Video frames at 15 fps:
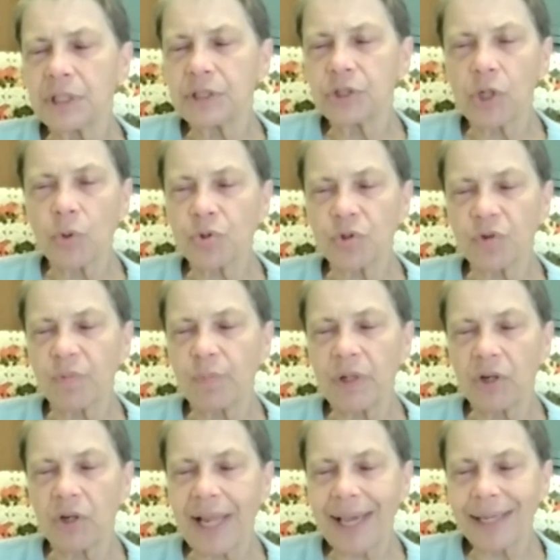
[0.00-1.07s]
dose of
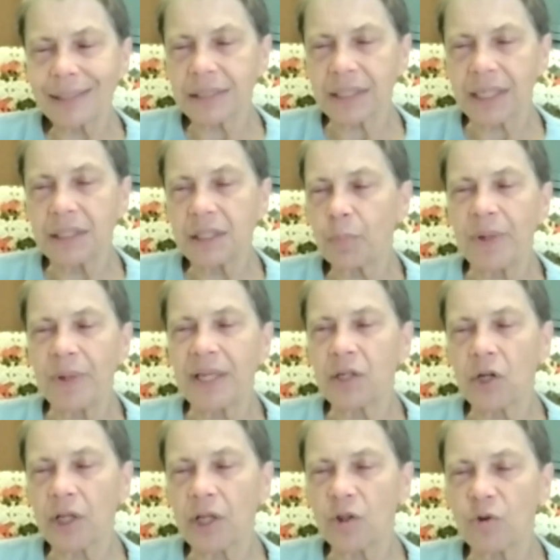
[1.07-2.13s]
Miralax can depend
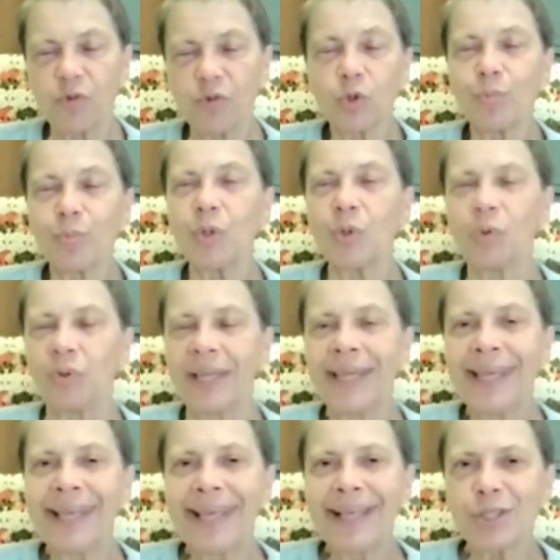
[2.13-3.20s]
on the full moon.
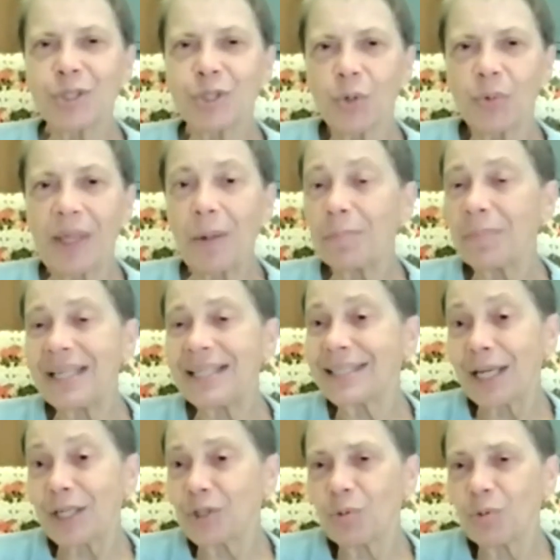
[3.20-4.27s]
So that means
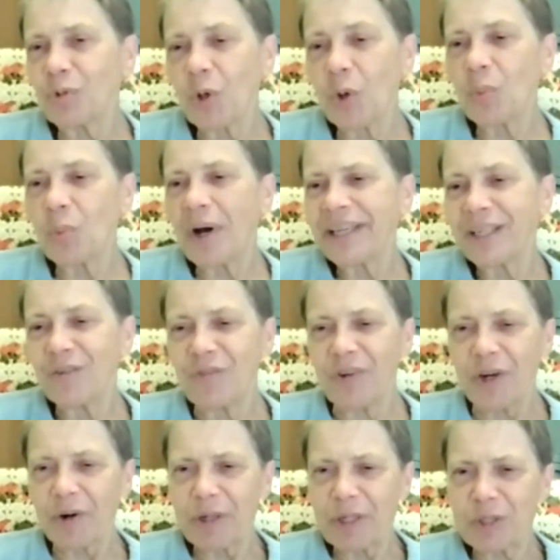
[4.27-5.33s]
I don't know why it
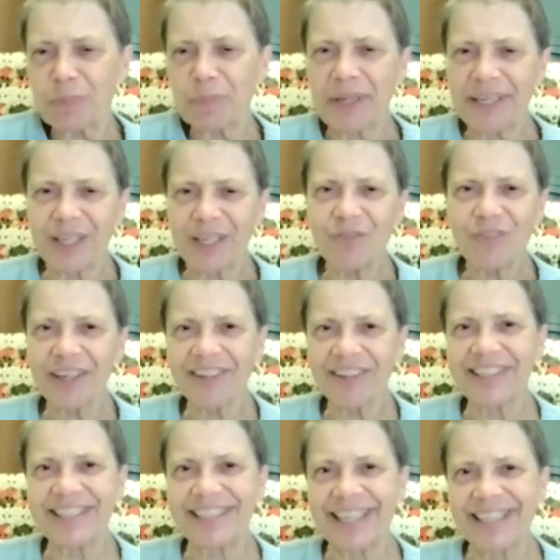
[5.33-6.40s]
varies, but it
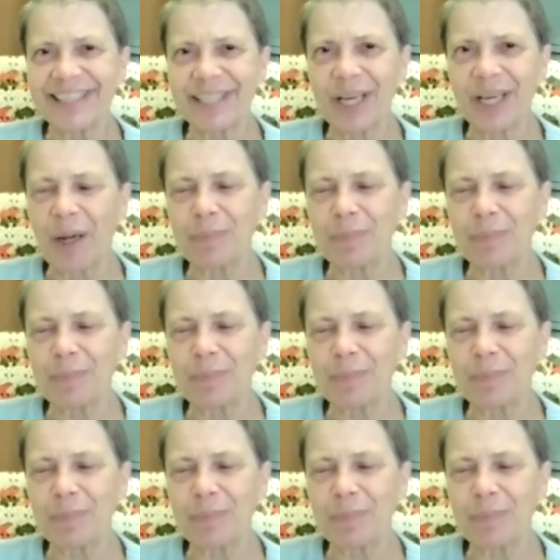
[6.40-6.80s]
varies at times.